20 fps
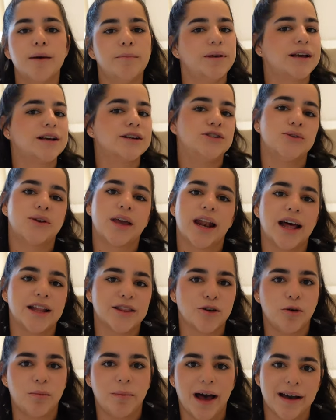because you cannot
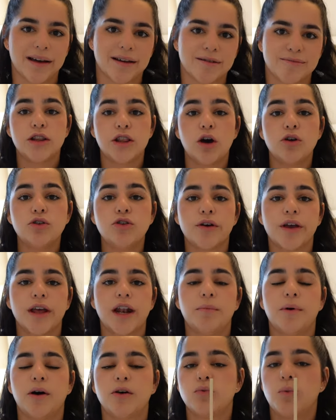go back. Now talking
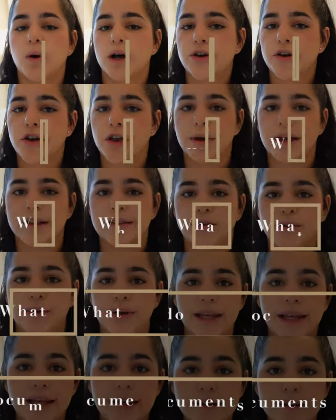about what documents you
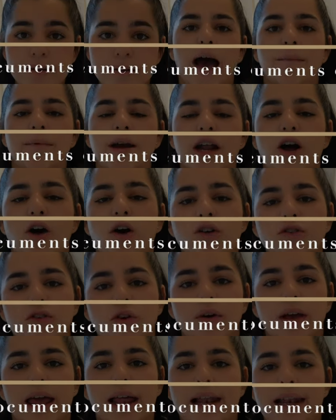need, I'm gonna also
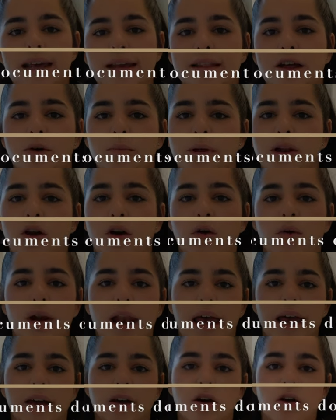again link down below
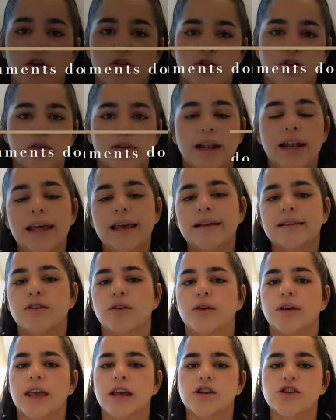like also the link so
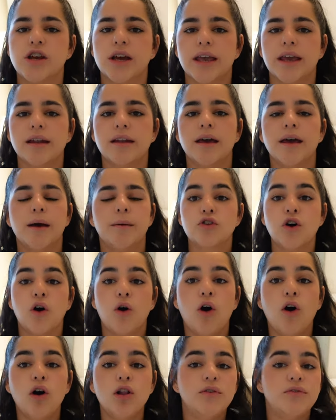you can check it. So
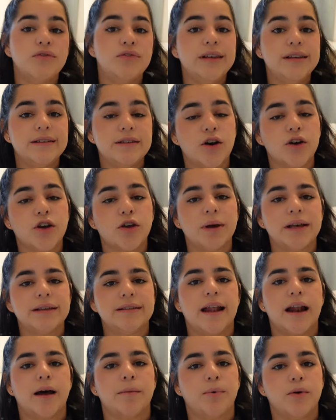all of these documents
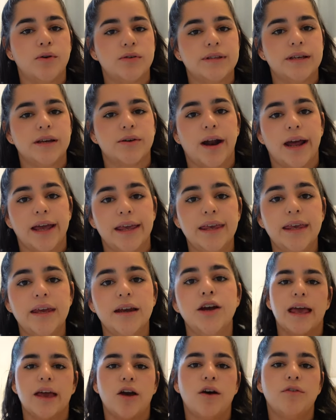that I'm posting right
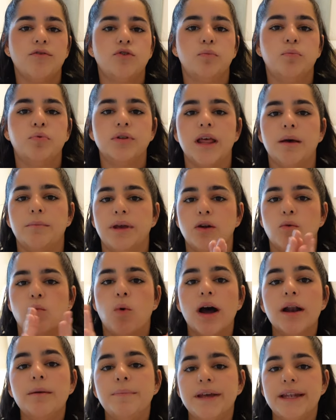here, you have to put them in
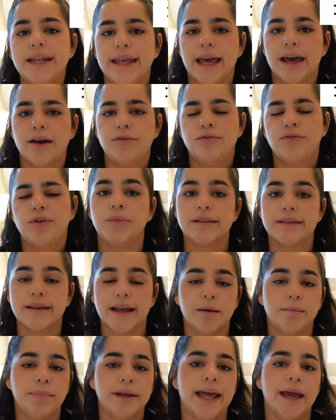one PDF. It's
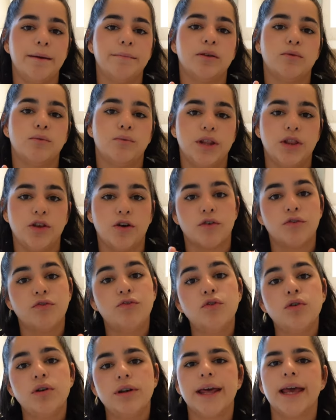going to be named with your
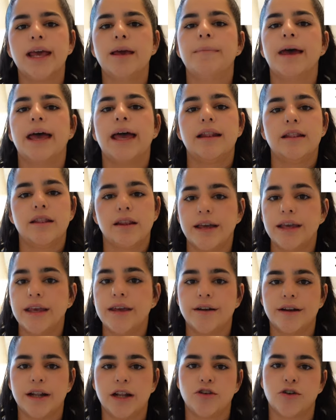full name and the
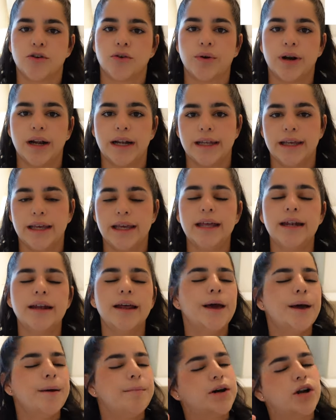year that you're currently in,
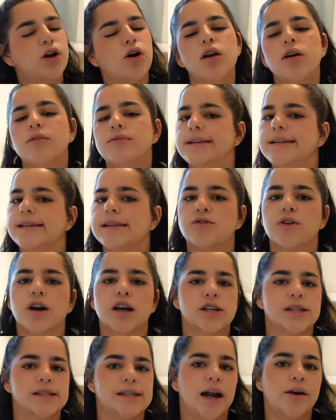but all of these
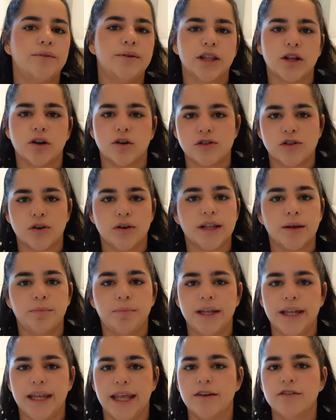instructions are written also in the
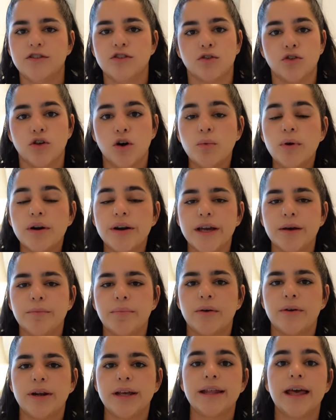PDF, so don't worry
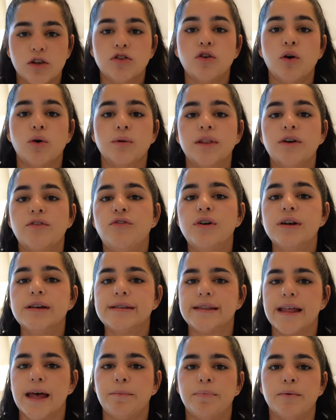about it. So the first
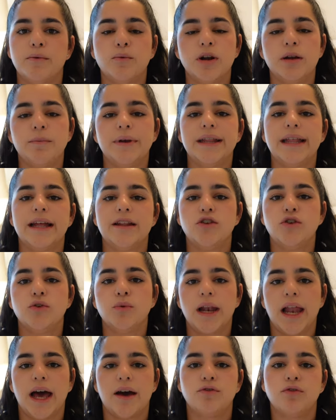step will be that you
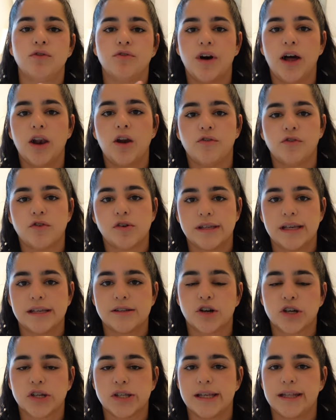will have to follow, of course,
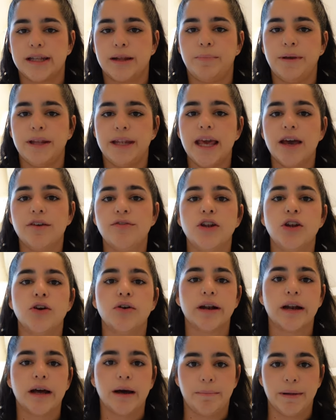instructions in the PDF, and you're
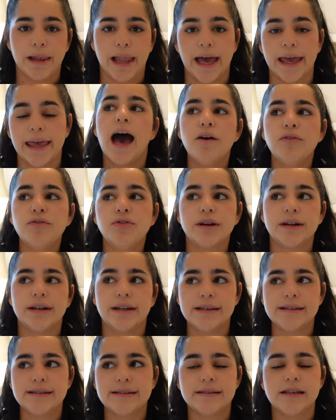going to apply. After
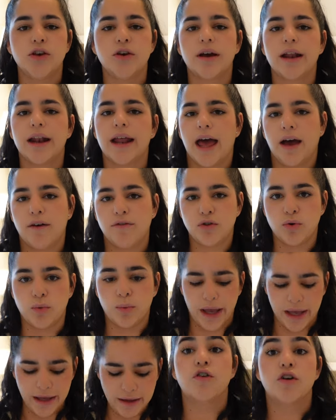this, you're going to have to
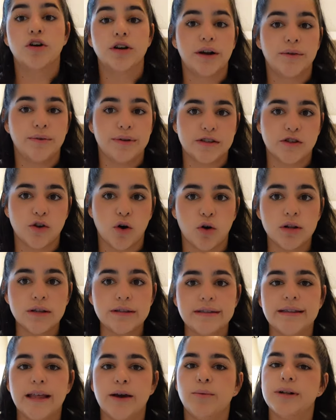wait for the
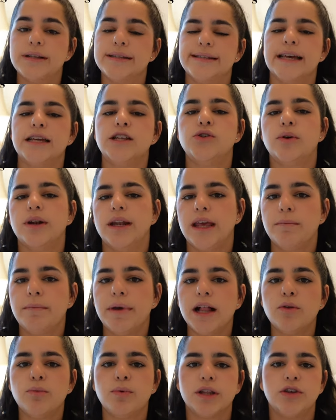results. They will send you an
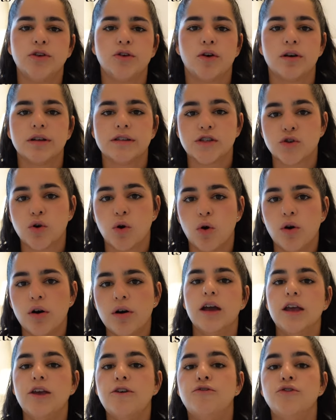email with your score.
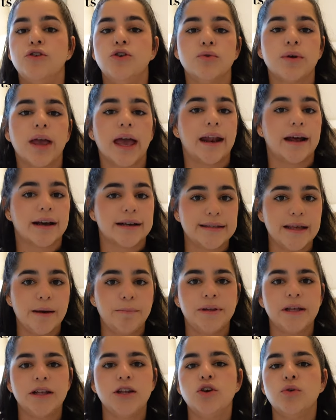If you get
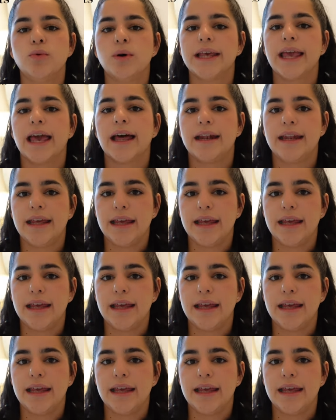accepted, you will get an